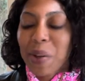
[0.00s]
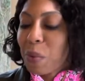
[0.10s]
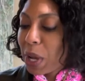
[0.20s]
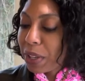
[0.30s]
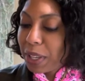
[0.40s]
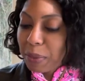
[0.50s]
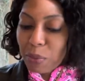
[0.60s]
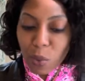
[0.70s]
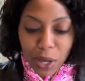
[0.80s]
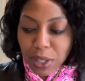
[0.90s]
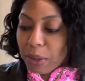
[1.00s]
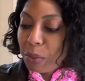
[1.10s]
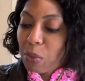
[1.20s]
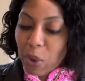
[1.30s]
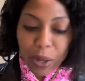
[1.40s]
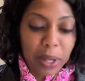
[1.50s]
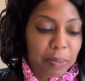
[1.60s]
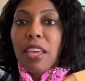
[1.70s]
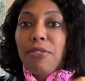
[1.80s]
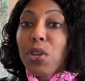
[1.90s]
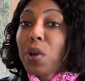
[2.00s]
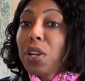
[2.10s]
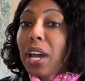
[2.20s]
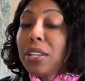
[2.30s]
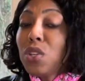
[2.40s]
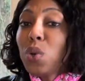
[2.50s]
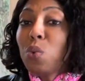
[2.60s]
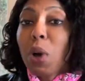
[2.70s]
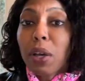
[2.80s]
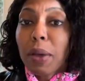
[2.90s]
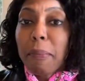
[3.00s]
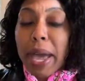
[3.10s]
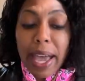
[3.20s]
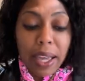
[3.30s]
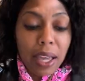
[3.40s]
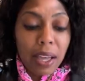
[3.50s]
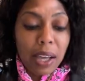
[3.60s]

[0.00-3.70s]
Welcome, welcome, welcome. If you are not new, welcome back.